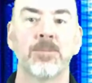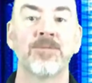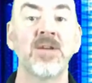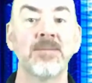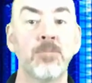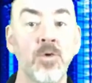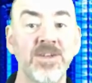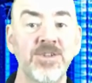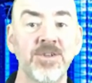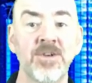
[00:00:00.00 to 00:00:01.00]
preventing
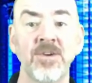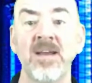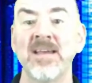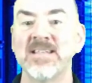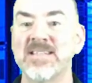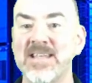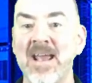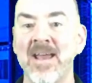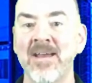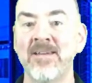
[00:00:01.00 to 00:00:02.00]
moisture,
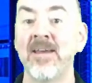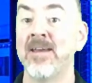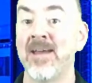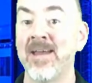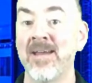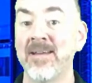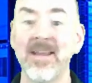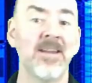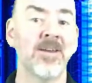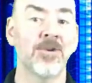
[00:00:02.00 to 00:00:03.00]
sand, and
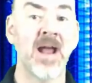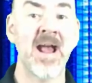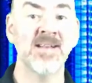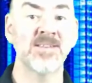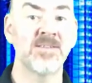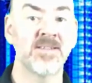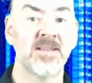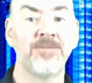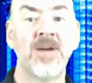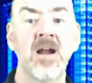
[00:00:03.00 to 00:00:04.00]
any other hazardous
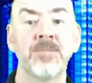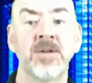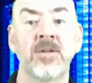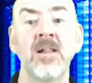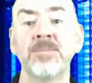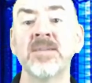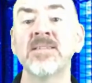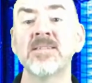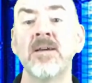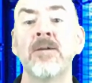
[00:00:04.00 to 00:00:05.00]
environmental
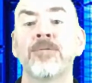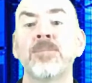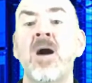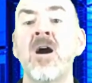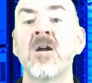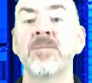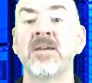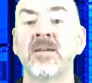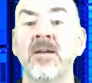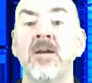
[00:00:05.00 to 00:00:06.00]
elements from
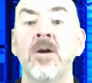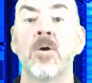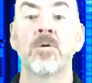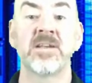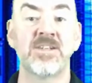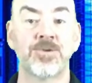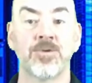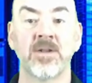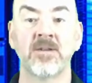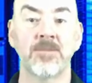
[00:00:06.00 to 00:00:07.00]
harming or
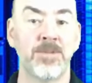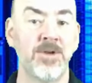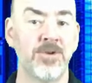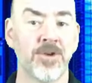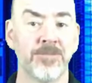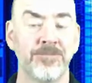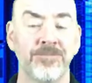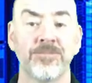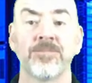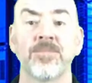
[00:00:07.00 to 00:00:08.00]
destroying the computer.
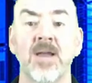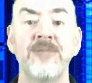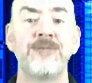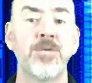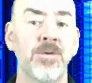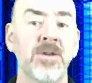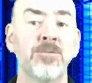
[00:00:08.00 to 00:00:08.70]
Fully